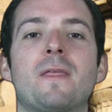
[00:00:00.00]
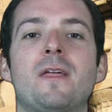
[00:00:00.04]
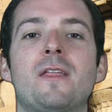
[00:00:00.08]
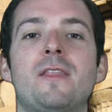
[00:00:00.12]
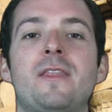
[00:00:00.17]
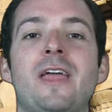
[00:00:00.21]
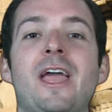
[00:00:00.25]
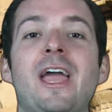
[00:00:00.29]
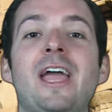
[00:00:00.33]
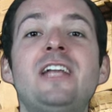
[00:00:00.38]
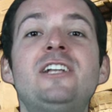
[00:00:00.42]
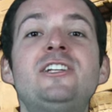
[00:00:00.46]

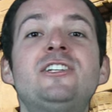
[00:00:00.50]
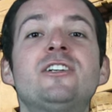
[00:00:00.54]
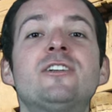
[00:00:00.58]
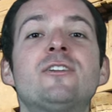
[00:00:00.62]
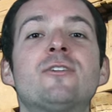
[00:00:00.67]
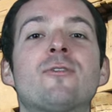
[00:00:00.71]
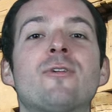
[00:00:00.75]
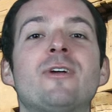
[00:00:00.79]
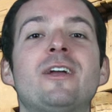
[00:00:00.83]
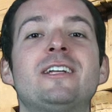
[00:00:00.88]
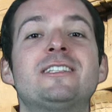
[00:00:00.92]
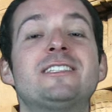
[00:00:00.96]
The ancient
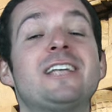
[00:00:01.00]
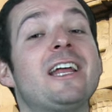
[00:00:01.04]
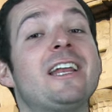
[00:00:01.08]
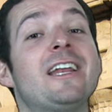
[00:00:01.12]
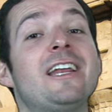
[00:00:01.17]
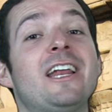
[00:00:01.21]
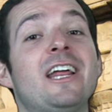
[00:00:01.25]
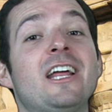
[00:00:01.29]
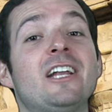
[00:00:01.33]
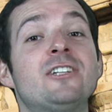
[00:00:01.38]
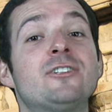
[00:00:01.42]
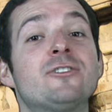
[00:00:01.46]
Greeks had an
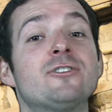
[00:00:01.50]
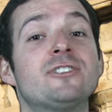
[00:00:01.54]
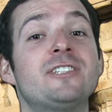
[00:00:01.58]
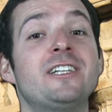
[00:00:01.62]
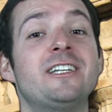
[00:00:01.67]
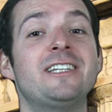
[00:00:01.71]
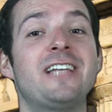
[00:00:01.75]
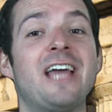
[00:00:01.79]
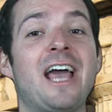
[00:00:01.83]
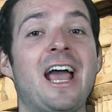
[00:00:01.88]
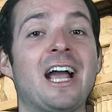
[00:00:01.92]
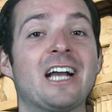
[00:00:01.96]

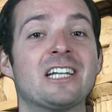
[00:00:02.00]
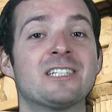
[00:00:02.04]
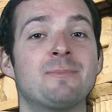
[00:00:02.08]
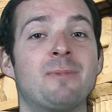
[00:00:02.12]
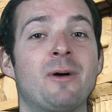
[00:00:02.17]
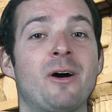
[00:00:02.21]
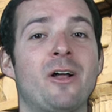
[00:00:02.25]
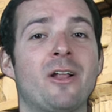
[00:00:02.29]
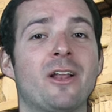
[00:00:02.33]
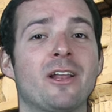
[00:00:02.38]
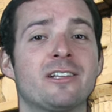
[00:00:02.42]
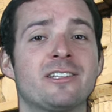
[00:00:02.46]
interesting tax
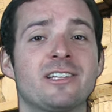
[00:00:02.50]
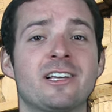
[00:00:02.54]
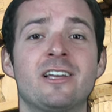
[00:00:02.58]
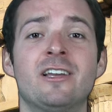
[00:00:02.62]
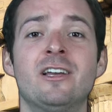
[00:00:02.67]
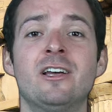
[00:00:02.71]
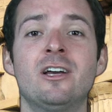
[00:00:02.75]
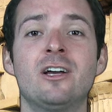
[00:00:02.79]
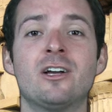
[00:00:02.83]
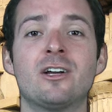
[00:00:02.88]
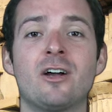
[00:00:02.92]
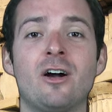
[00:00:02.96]
policy
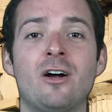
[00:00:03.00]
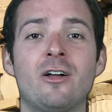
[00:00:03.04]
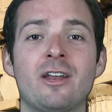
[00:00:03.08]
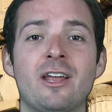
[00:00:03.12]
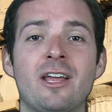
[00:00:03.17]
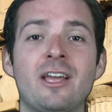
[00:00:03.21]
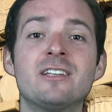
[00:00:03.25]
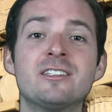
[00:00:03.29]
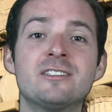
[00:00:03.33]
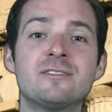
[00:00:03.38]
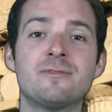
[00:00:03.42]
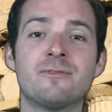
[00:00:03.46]
called
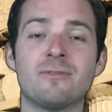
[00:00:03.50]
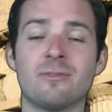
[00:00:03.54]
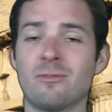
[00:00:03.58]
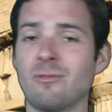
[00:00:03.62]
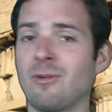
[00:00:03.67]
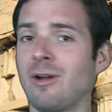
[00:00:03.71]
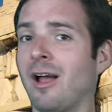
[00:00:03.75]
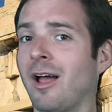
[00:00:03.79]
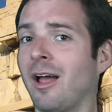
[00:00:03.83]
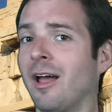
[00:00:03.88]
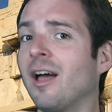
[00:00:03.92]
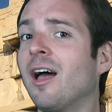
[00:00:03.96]

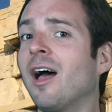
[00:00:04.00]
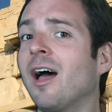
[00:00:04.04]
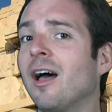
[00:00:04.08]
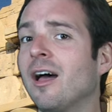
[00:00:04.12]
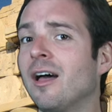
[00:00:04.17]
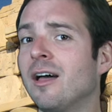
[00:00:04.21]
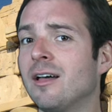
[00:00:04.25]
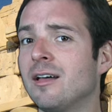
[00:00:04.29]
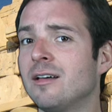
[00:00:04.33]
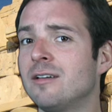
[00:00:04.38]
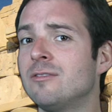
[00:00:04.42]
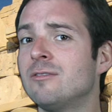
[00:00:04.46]
eisphora,
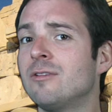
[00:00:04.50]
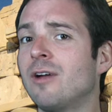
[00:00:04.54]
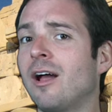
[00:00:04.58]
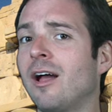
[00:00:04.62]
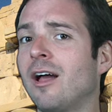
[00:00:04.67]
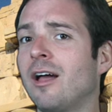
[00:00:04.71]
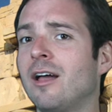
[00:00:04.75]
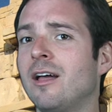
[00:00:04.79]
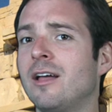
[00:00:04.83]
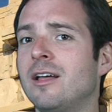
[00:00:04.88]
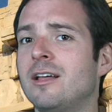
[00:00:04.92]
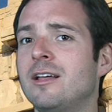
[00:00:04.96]
uh,
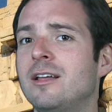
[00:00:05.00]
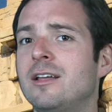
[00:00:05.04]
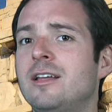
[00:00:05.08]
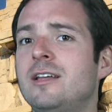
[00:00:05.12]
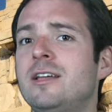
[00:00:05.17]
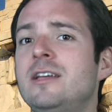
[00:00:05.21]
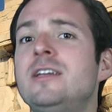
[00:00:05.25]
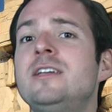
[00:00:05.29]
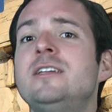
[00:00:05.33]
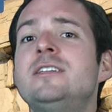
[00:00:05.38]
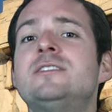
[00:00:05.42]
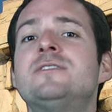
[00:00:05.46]

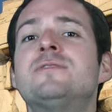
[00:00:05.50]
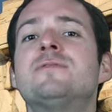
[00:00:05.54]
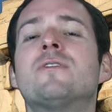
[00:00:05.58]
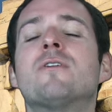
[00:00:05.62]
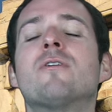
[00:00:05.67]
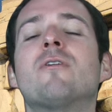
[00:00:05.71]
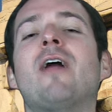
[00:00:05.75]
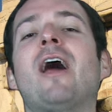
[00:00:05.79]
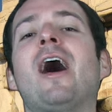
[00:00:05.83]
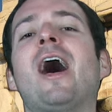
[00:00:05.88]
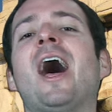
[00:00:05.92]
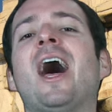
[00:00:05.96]

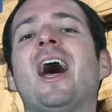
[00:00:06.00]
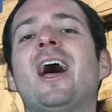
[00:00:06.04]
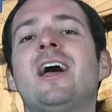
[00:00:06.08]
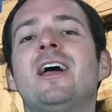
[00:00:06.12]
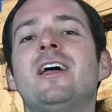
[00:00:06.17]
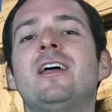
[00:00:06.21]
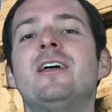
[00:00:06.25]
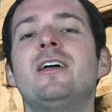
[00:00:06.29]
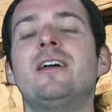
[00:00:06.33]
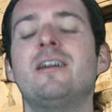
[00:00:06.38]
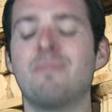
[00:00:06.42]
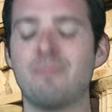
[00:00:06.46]
eisphora.
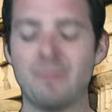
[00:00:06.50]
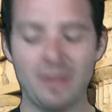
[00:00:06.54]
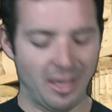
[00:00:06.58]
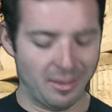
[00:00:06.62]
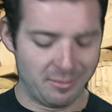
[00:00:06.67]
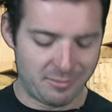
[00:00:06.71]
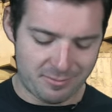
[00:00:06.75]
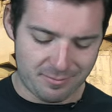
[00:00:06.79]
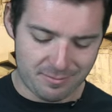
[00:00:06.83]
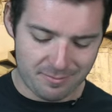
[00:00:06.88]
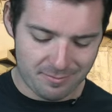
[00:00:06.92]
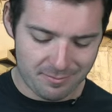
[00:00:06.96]
I
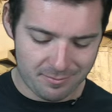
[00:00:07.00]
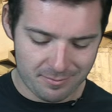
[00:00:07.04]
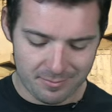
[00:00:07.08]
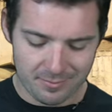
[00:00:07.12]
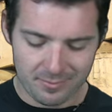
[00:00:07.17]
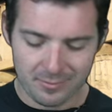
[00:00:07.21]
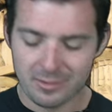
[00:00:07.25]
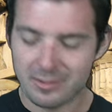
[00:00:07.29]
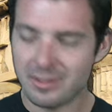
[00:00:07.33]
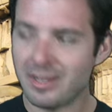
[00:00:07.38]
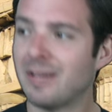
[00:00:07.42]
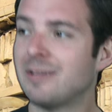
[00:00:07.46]

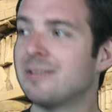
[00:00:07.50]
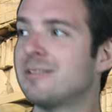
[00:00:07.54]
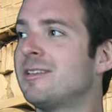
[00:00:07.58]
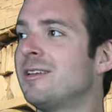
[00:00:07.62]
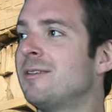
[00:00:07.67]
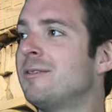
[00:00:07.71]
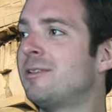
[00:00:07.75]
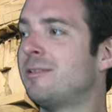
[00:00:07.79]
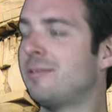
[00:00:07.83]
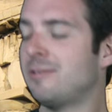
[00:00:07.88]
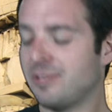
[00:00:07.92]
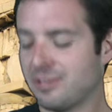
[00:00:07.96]

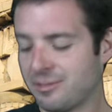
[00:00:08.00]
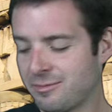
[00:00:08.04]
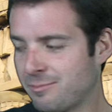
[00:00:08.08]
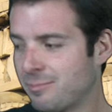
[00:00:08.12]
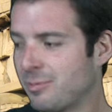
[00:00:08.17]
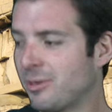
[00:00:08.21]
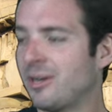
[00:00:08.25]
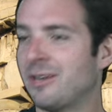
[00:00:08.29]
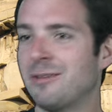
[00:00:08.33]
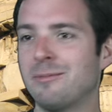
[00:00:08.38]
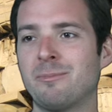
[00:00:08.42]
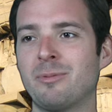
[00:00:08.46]
just
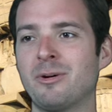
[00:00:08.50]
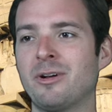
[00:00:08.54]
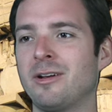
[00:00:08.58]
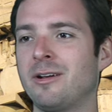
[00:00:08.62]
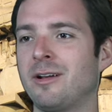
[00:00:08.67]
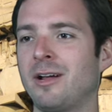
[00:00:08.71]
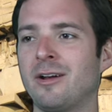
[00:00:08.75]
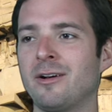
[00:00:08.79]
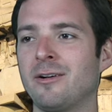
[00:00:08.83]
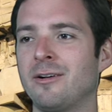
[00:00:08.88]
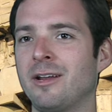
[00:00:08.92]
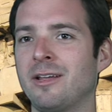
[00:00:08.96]
put it, put it
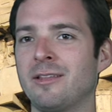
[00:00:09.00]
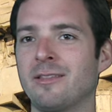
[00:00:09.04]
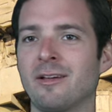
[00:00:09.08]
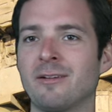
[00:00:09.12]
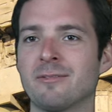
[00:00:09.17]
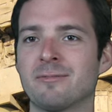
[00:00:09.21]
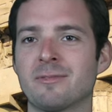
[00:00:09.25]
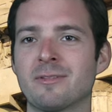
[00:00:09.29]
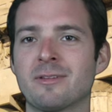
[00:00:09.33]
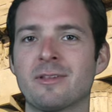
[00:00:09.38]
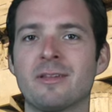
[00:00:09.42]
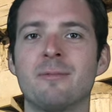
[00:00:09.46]
underneath,
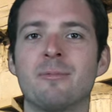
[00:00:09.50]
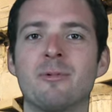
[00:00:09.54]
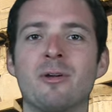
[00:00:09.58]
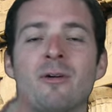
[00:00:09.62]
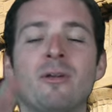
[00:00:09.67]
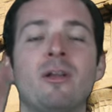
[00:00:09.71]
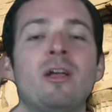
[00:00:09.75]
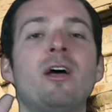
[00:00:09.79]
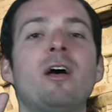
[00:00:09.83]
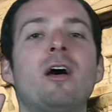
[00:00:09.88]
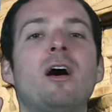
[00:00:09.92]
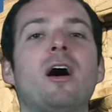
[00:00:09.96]
I'll keep going.
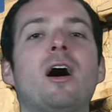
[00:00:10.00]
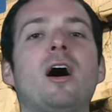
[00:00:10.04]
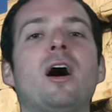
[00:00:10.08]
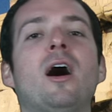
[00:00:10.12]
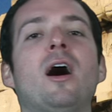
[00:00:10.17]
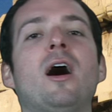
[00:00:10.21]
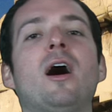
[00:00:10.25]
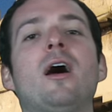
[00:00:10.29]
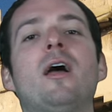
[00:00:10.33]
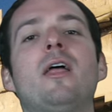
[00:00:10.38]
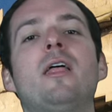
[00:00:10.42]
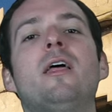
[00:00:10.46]

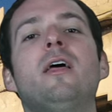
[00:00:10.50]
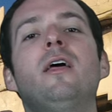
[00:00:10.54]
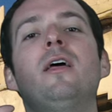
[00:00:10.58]
Uh,